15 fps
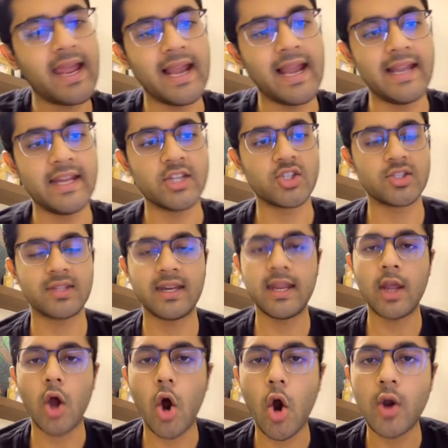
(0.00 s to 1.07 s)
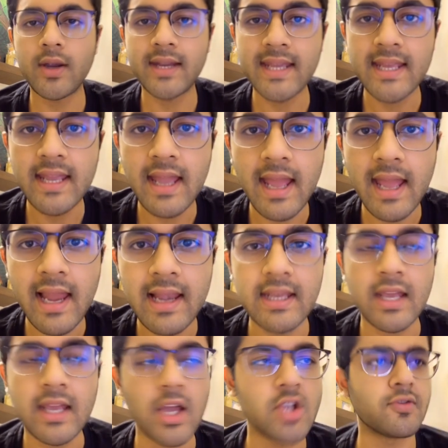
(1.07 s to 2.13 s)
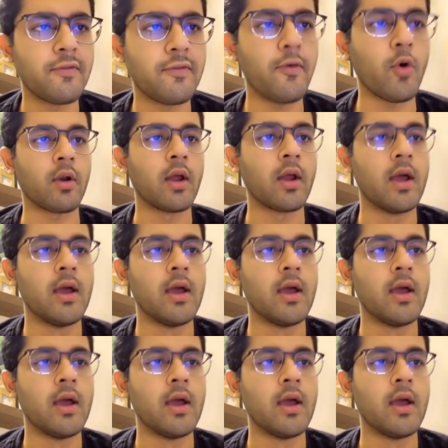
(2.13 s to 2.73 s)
LDH3, or D. LDH4.